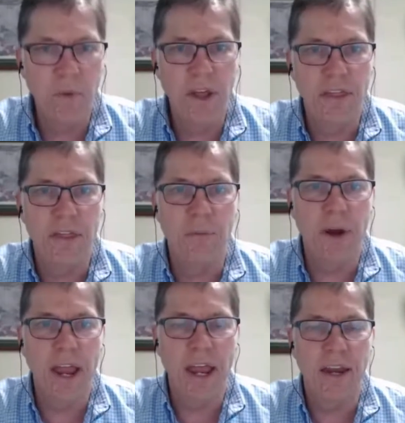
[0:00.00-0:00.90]
with the
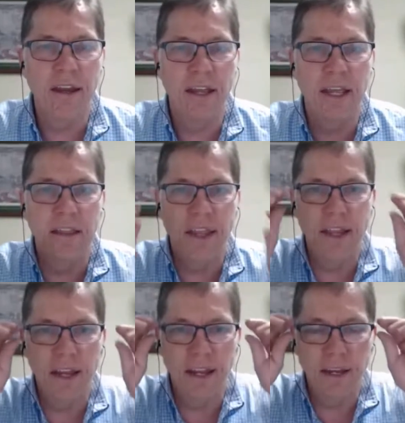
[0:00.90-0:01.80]
brand and
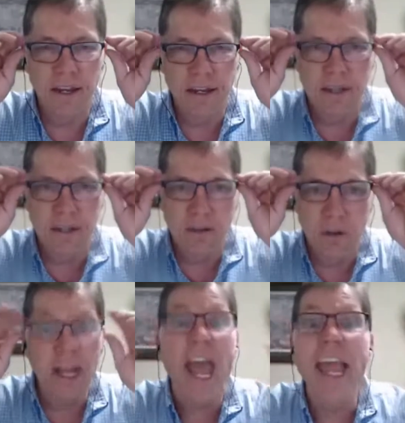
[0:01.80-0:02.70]
a
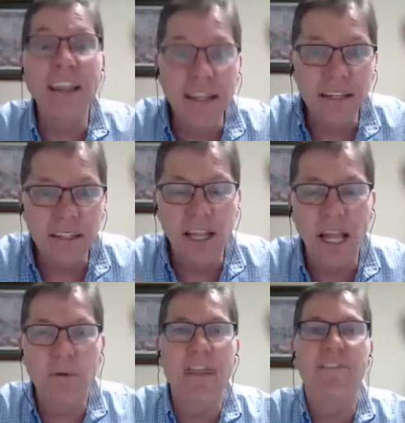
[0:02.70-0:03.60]
A-list
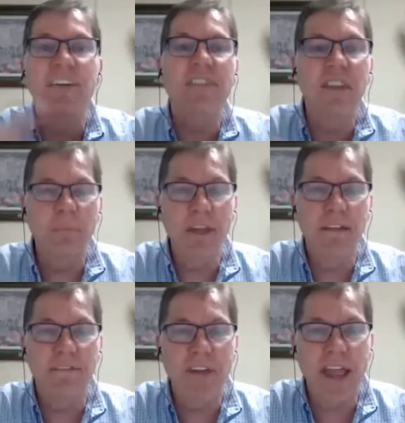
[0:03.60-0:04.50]
celebrity, 50
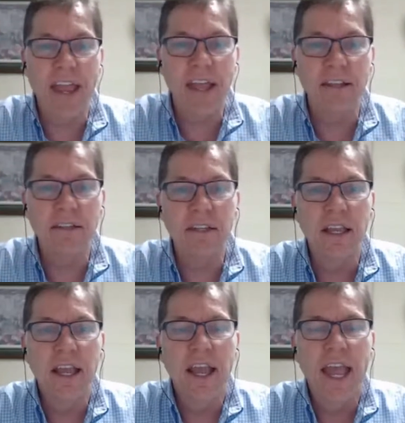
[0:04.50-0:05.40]
million fans,
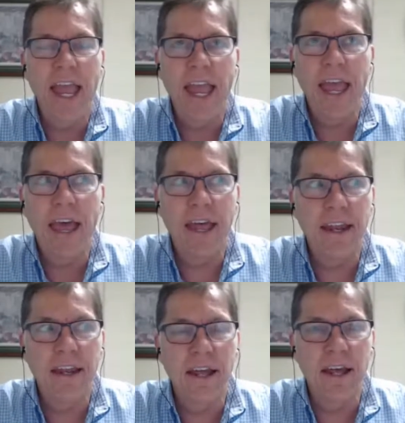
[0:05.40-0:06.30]

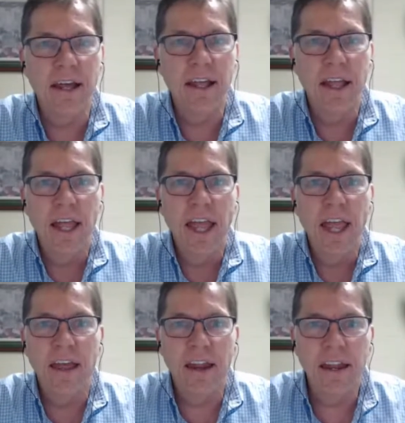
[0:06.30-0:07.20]
and
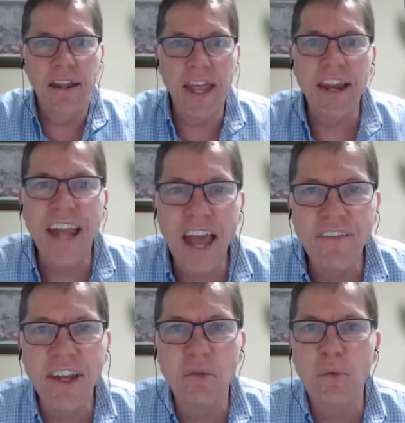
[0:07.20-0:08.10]
and they didn't have
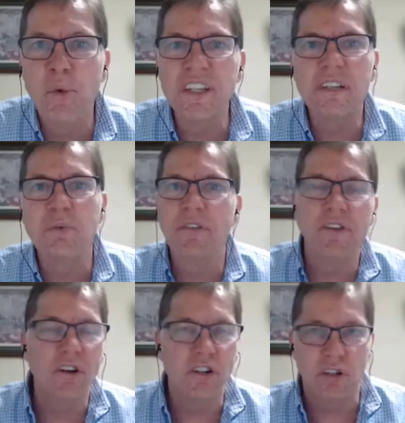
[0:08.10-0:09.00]
any risk
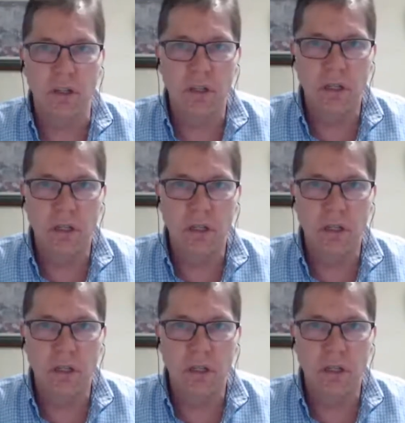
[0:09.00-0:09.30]
reversal.